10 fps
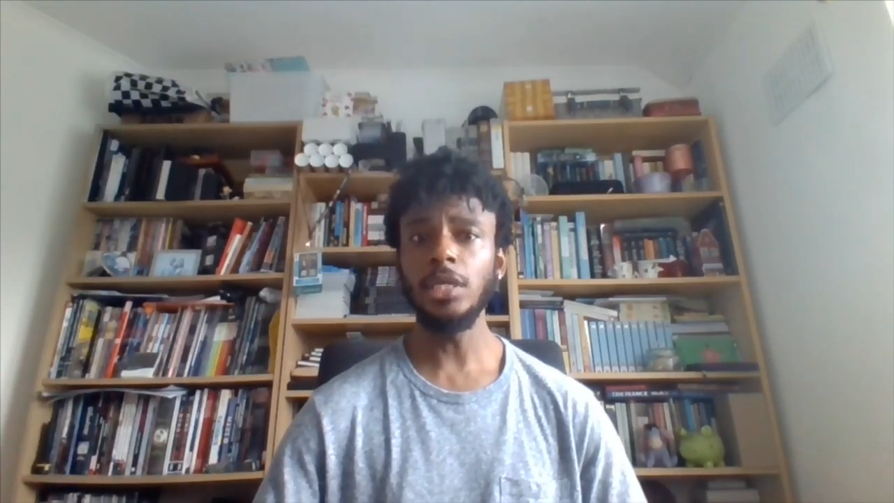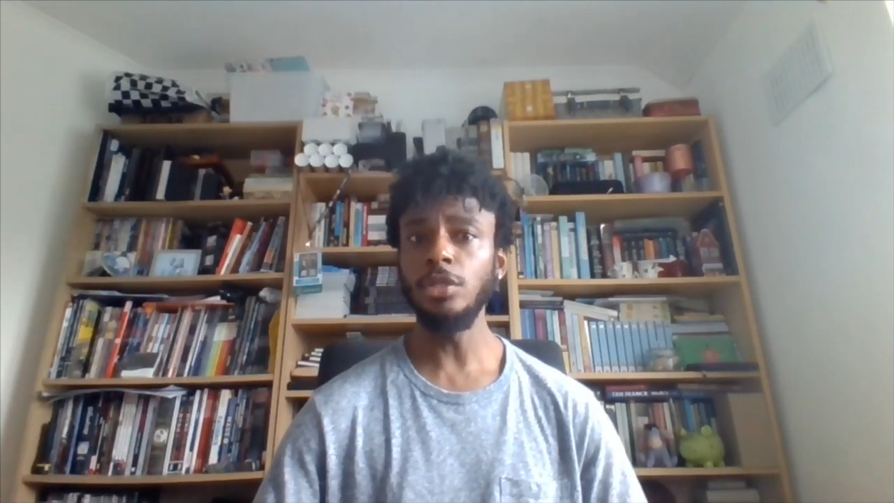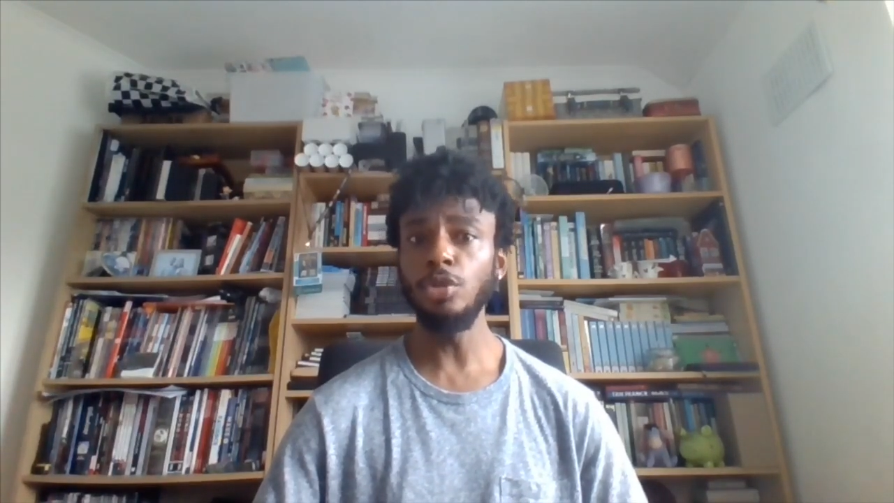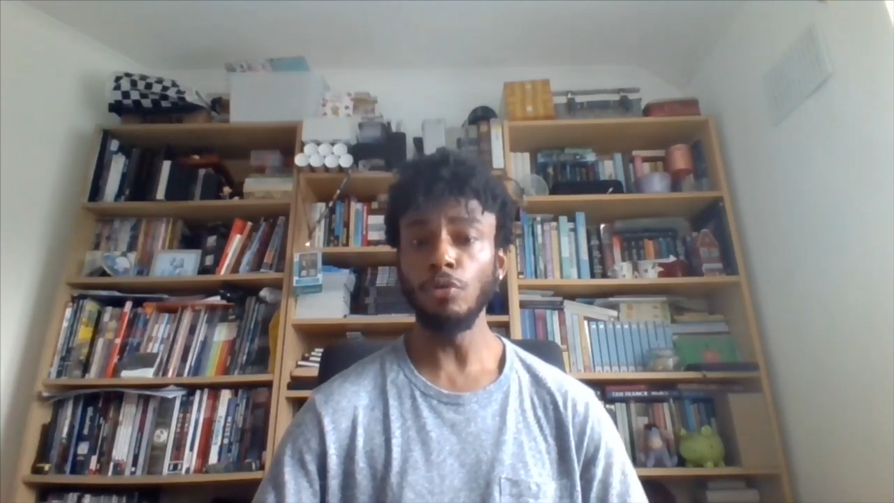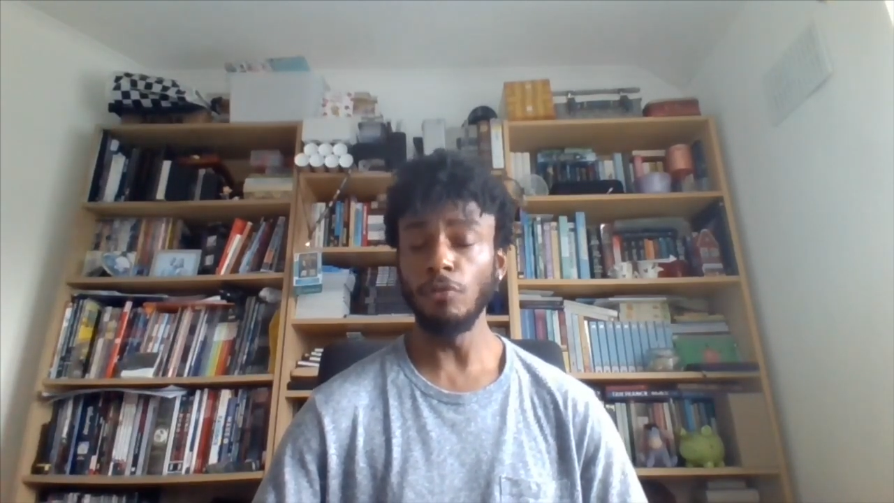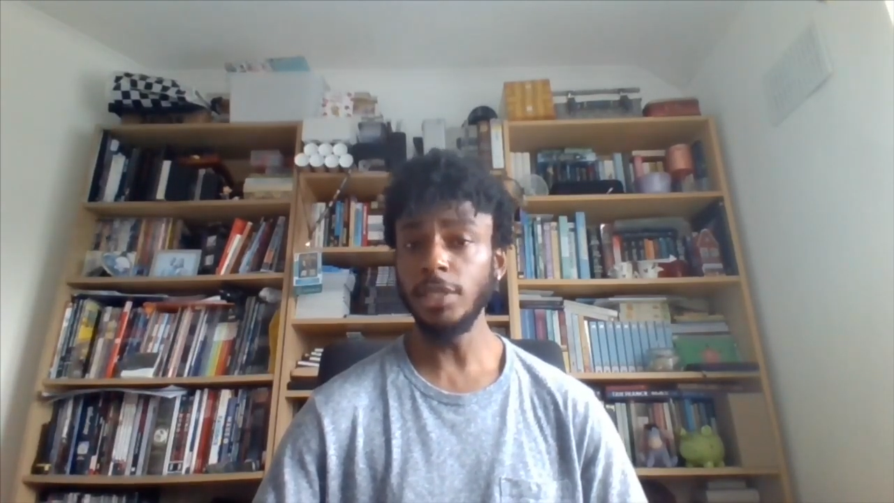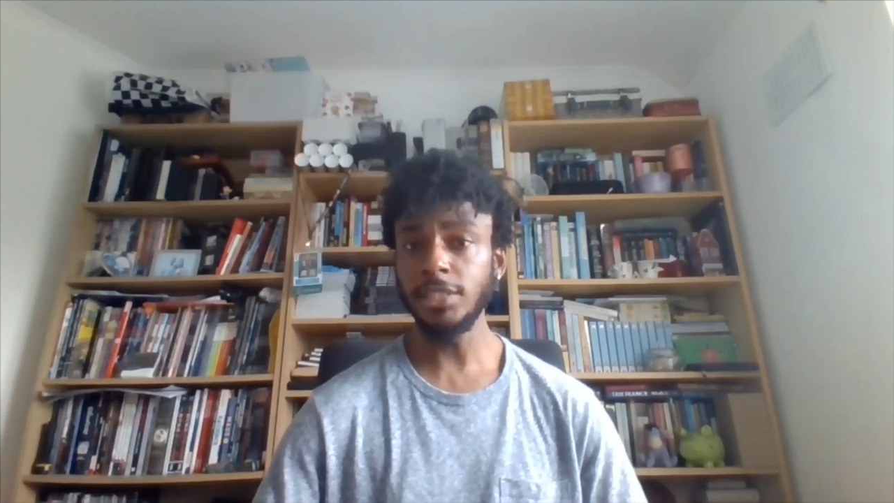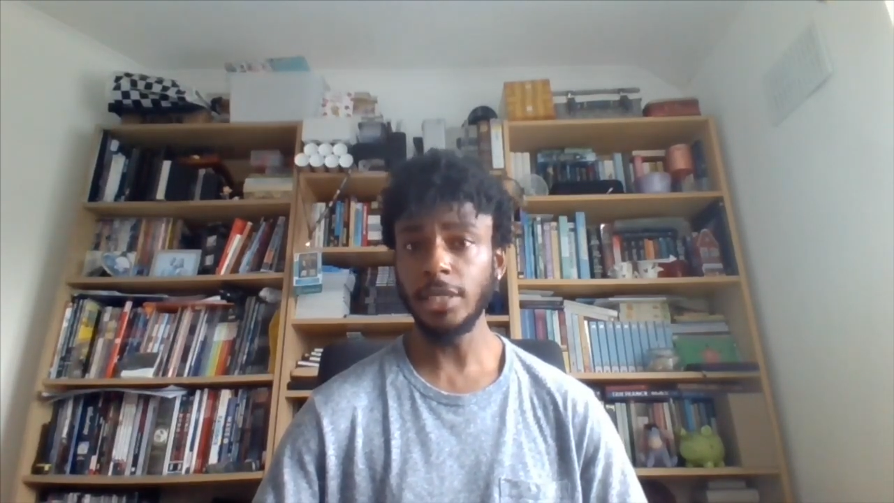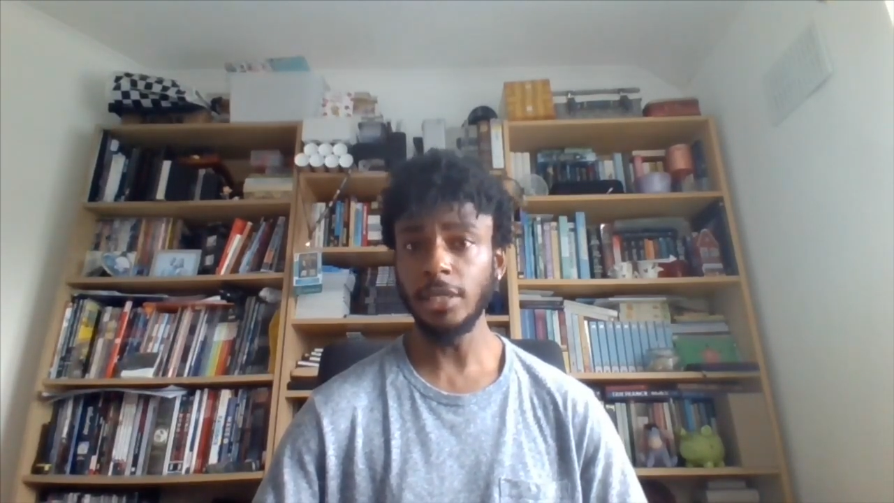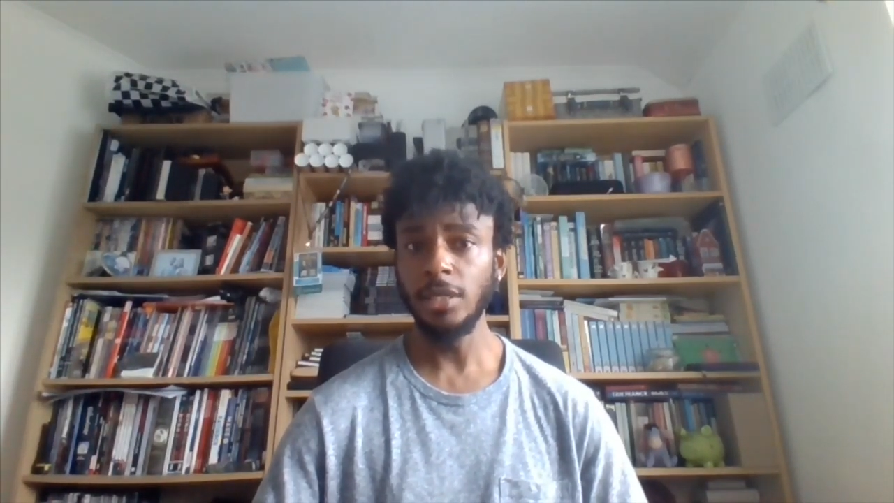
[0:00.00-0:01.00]
in your
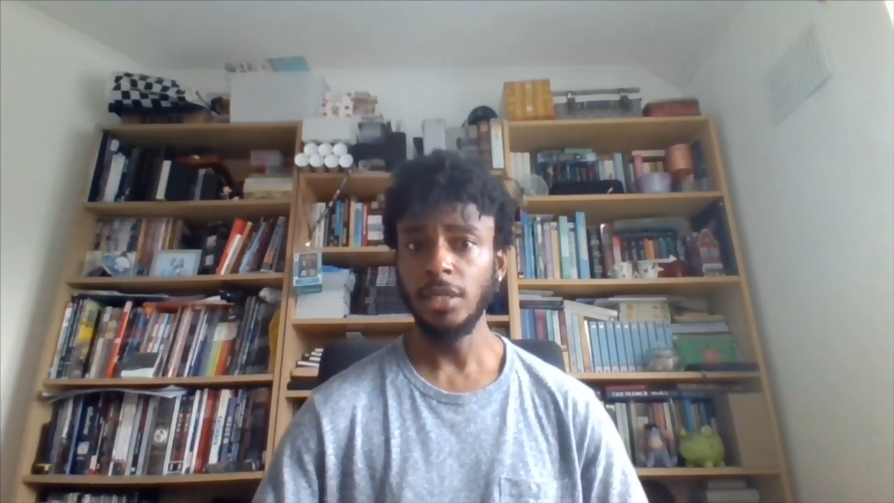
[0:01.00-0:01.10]
writing.